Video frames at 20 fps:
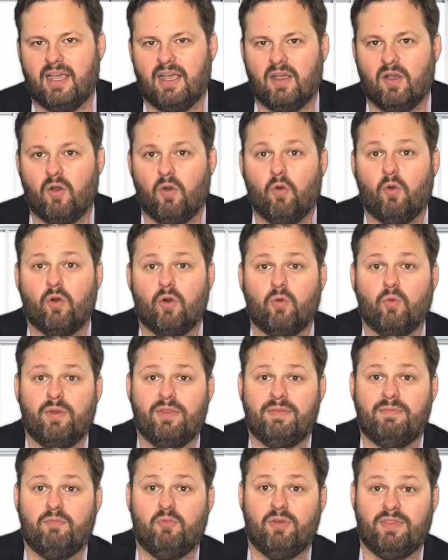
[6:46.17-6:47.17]
or
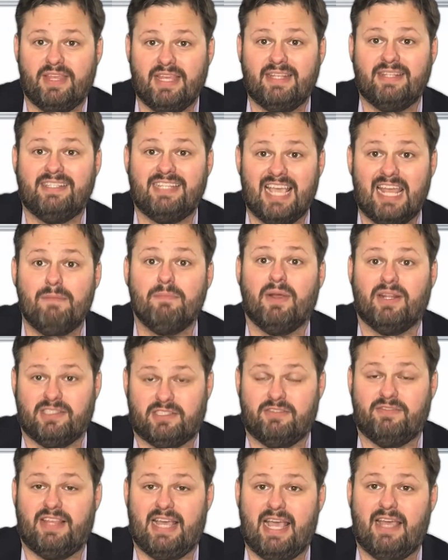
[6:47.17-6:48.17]
within 10 months
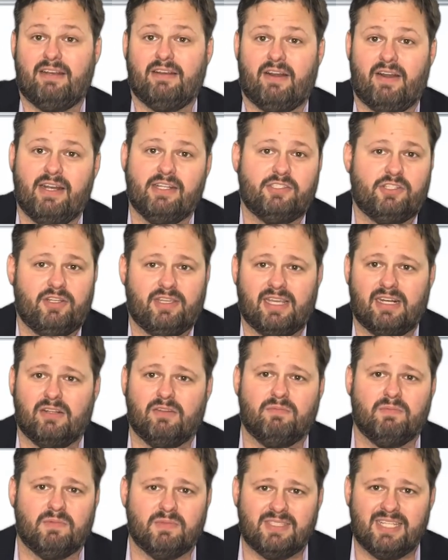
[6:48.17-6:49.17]
of that, all right? So you got
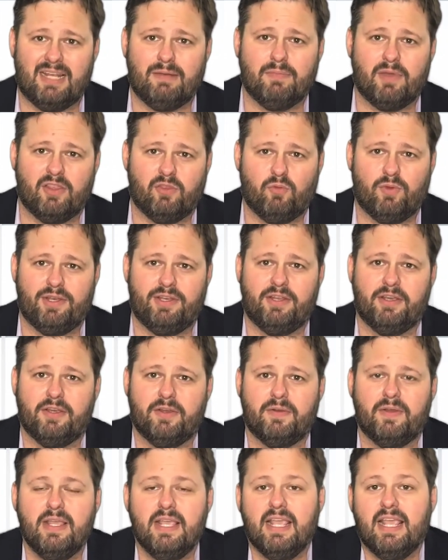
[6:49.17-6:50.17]
a 10-month
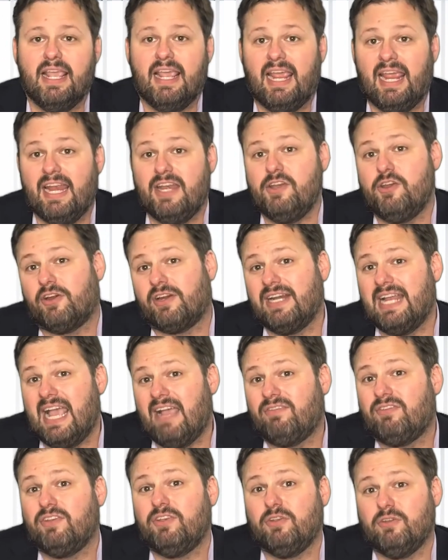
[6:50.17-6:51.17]
window, and you're gonna
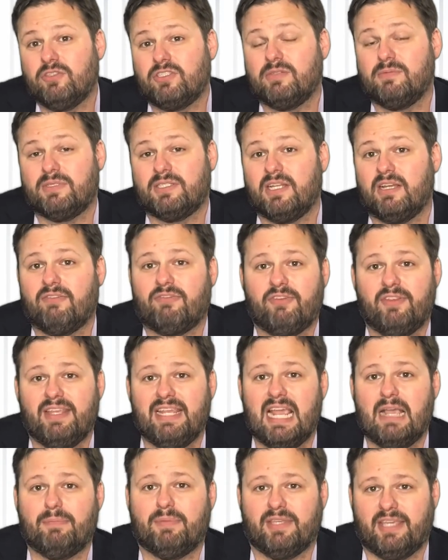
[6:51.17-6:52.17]
have to do some stuff for the
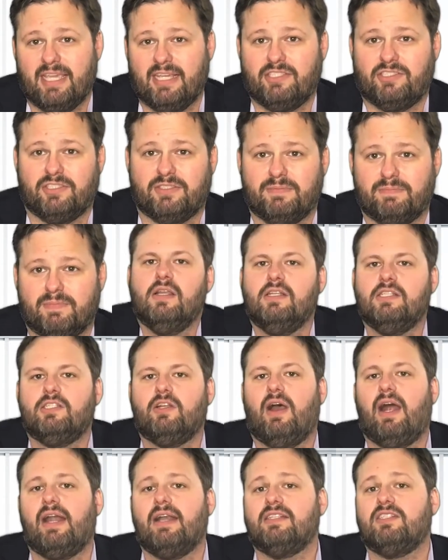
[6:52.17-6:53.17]
application. So
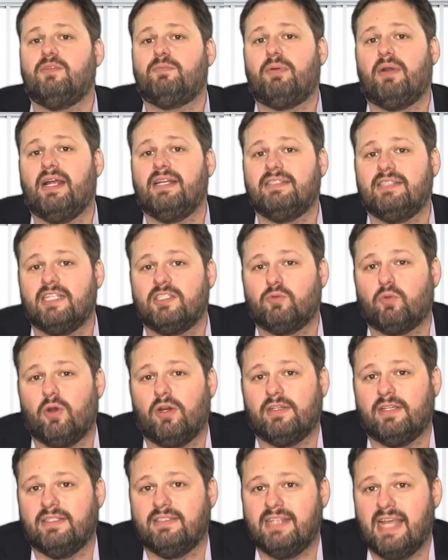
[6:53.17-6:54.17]
how does the process
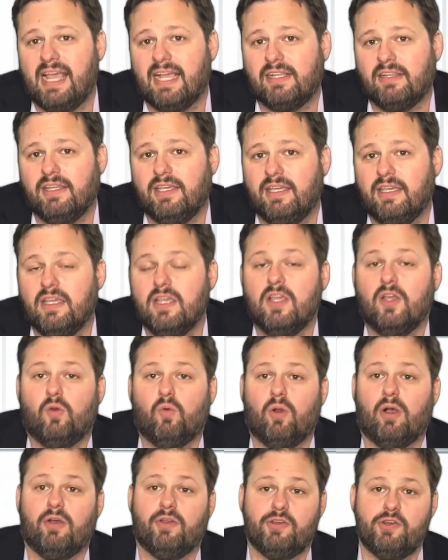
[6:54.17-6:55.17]
work exactly?
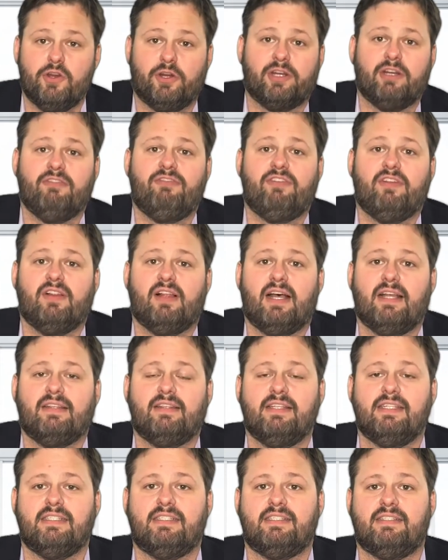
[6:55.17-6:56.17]
Well, you're gonna fill out
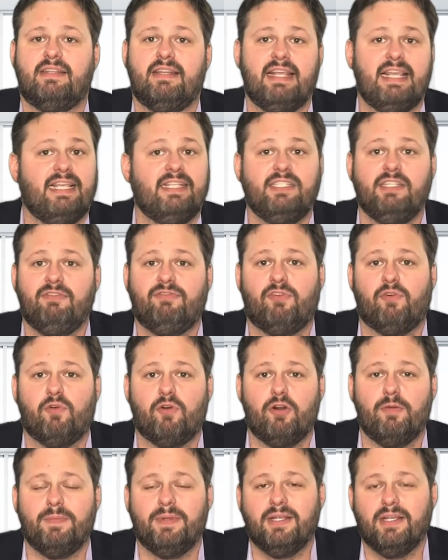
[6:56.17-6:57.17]
this easy
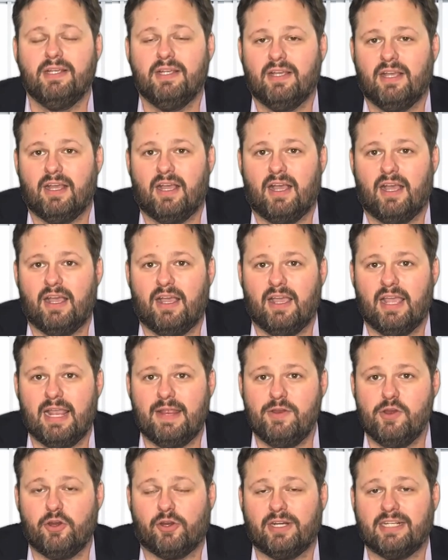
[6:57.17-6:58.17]
form,
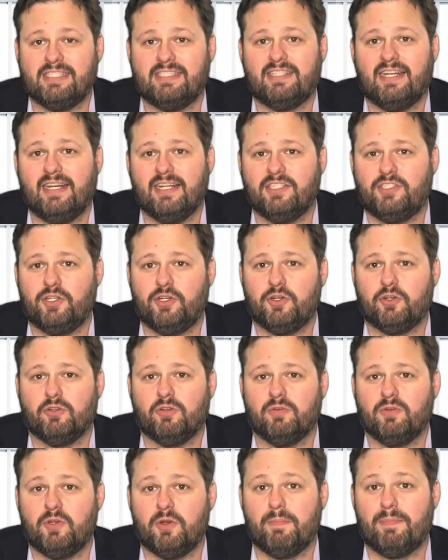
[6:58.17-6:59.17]
and you're going to send it to
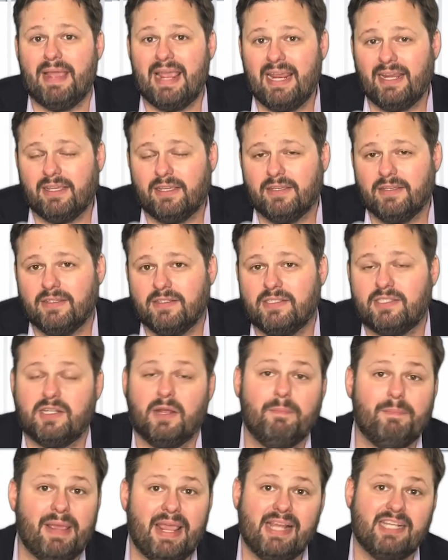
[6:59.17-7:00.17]
your bank.
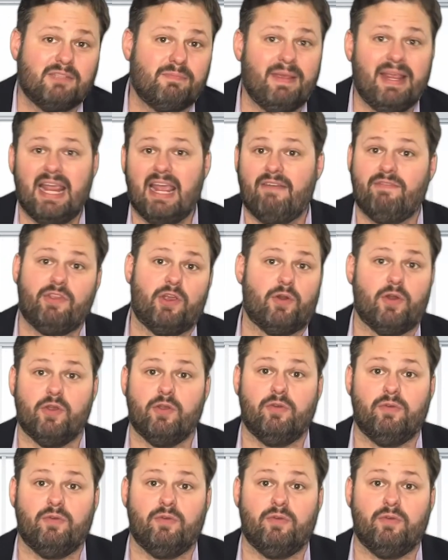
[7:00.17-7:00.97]
Some banks may have their own